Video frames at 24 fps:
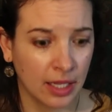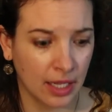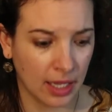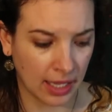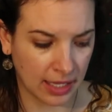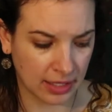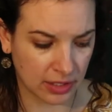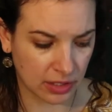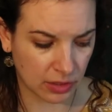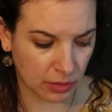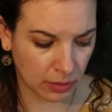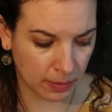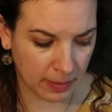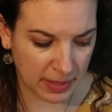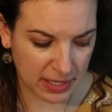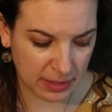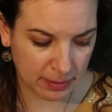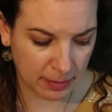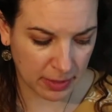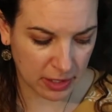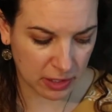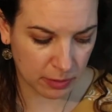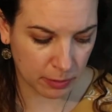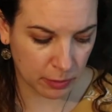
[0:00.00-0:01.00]
and so it makes
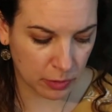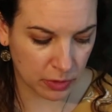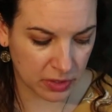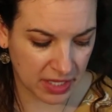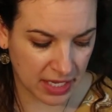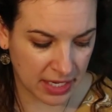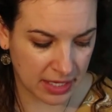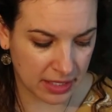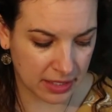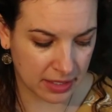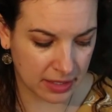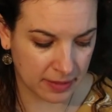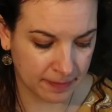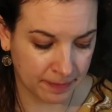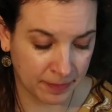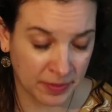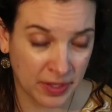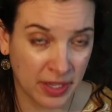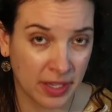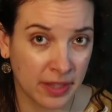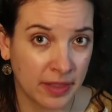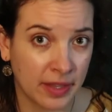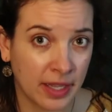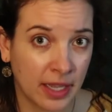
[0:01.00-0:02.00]
much more sense
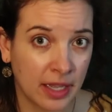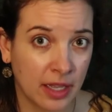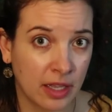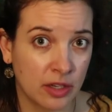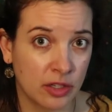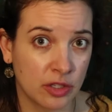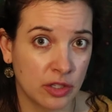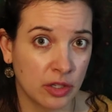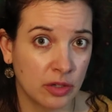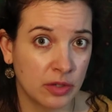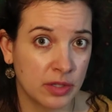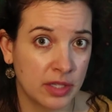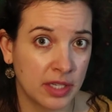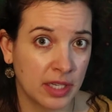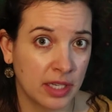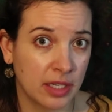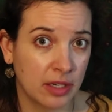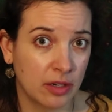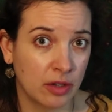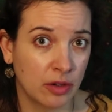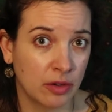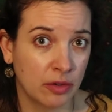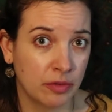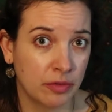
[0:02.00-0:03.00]
that an
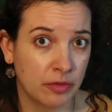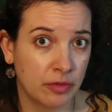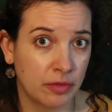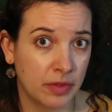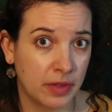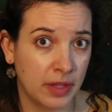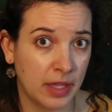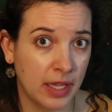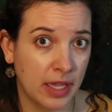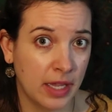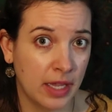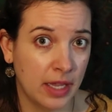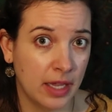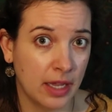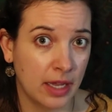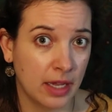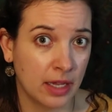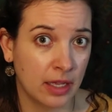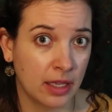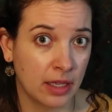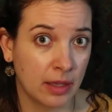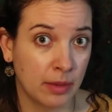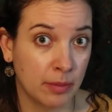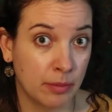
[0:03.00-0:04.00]
associate of the
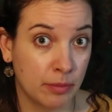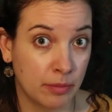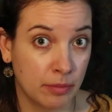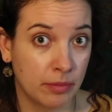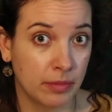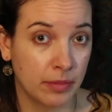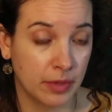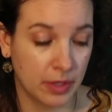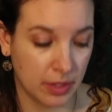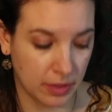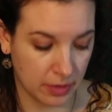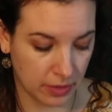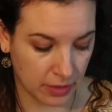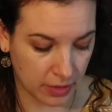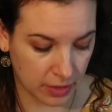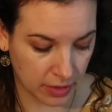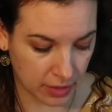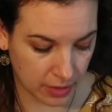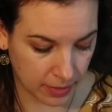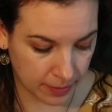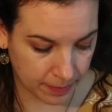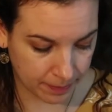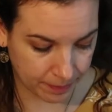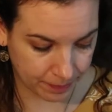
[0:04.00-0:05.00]
uh,
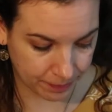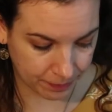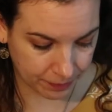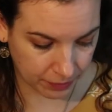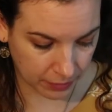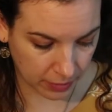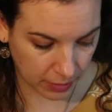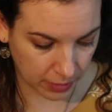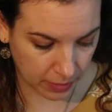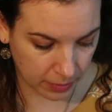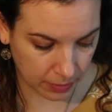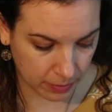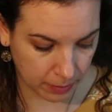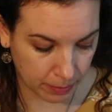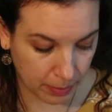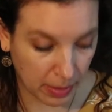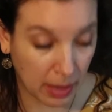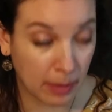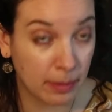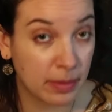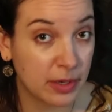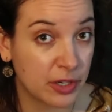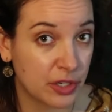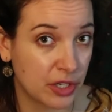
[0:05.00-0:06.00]
the
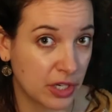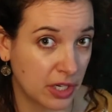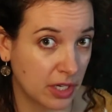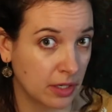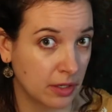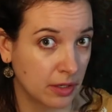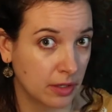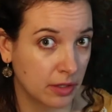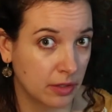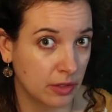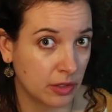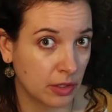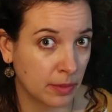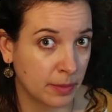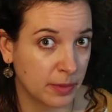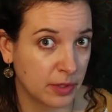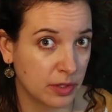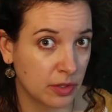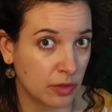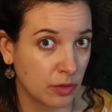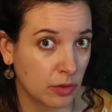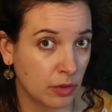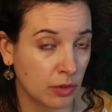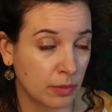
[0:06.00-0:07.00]
publisher
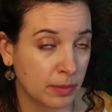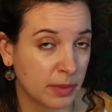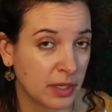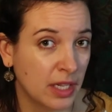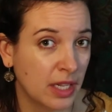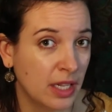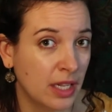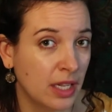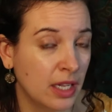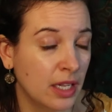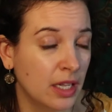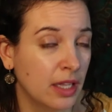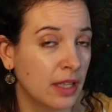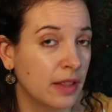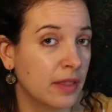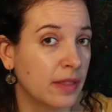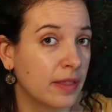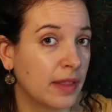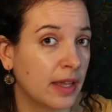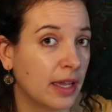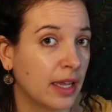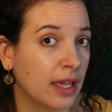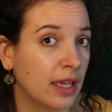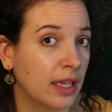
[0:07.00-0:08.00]
Thomas Thorpe
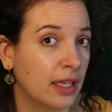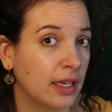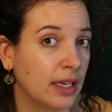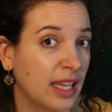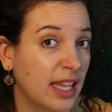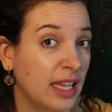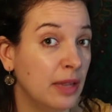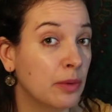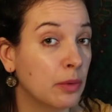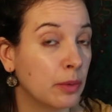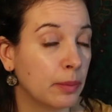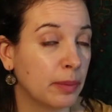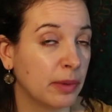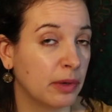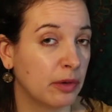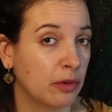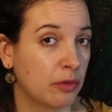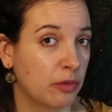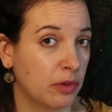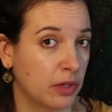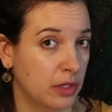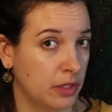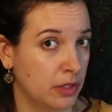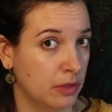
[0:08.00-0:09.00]
that he would be
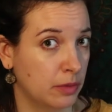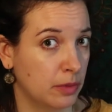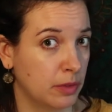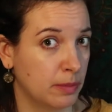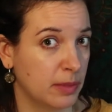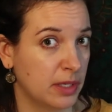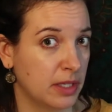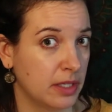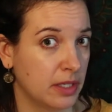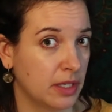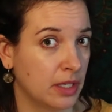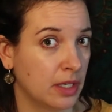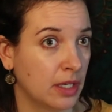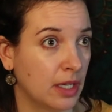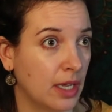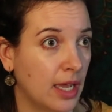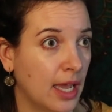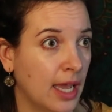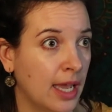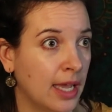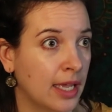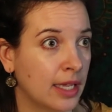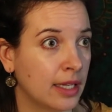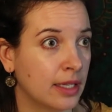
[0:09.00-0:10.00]
referred to as Mr.
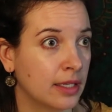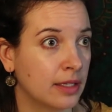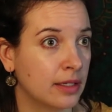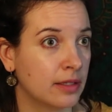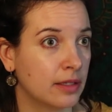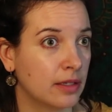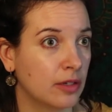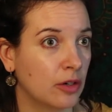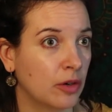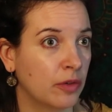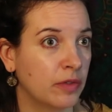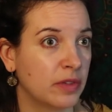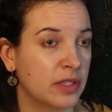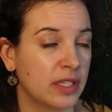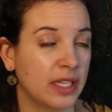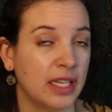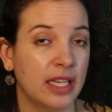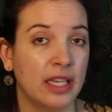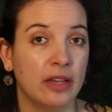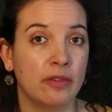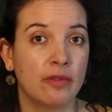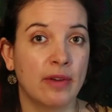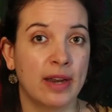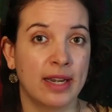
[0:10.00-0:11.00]
And obviously,
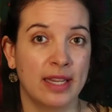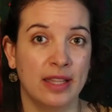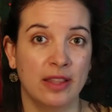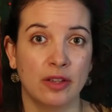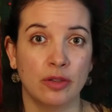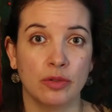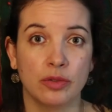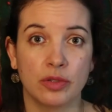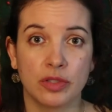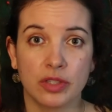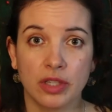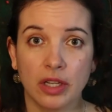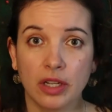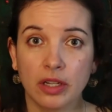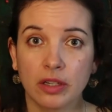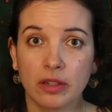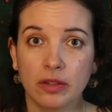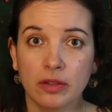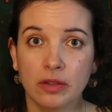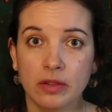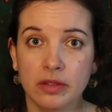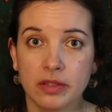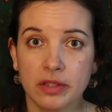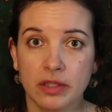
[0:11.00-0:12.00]
he ran in those
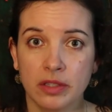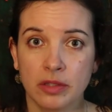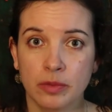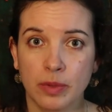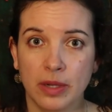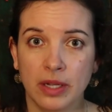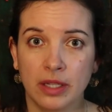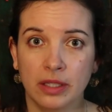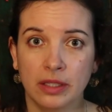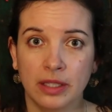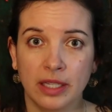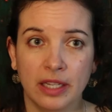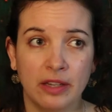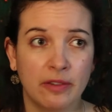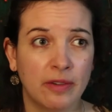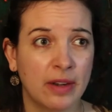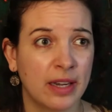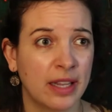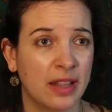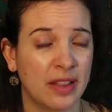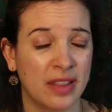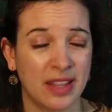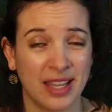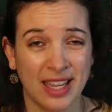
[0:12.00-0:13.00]
circles as well, he
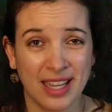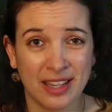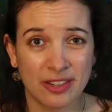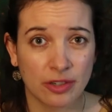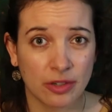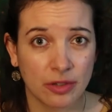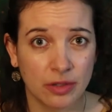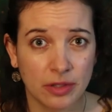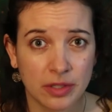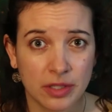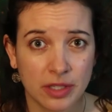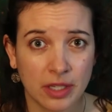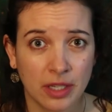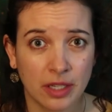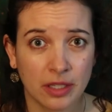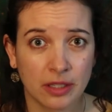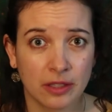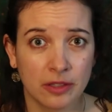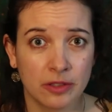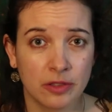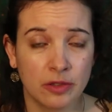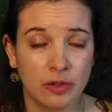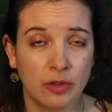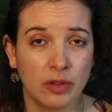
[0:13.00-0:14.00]
ran in theatrical
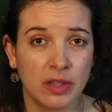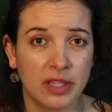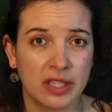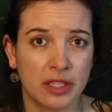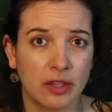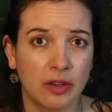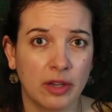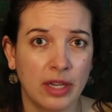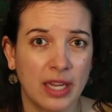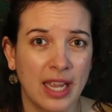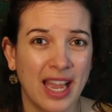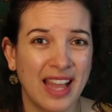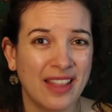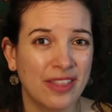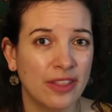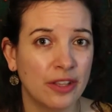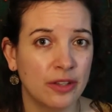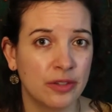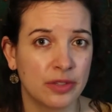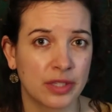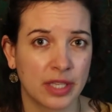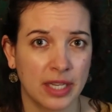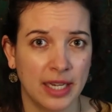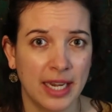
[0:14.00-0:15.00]
circles and all this, so he had
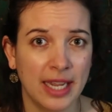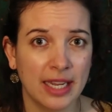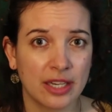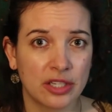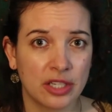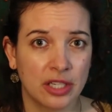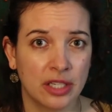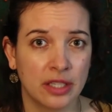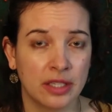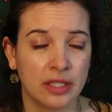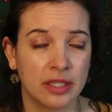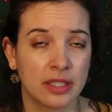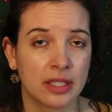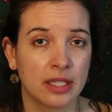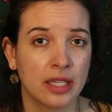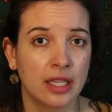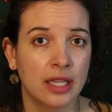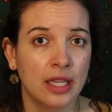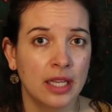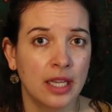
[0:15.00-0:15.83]
those connections.